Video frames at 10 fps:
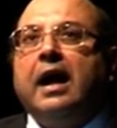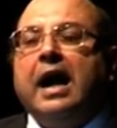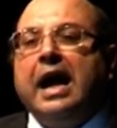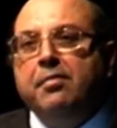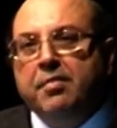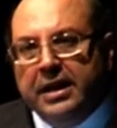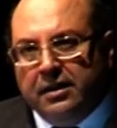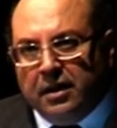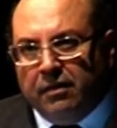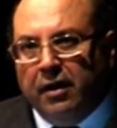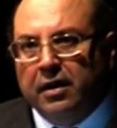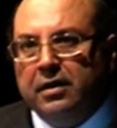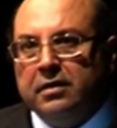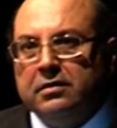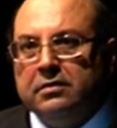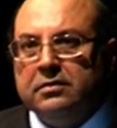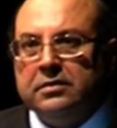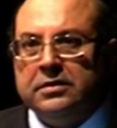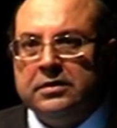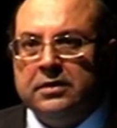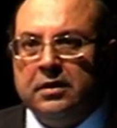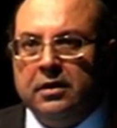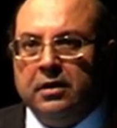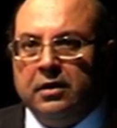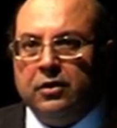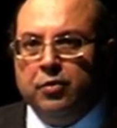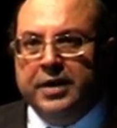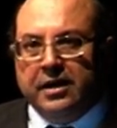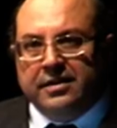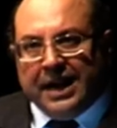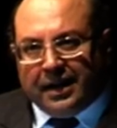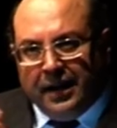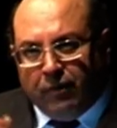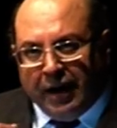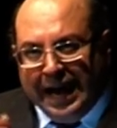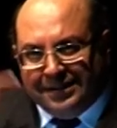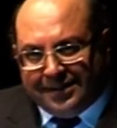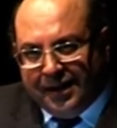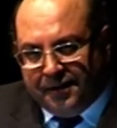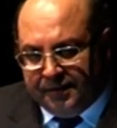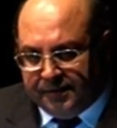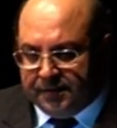I mean the word to be exactly what I say it is.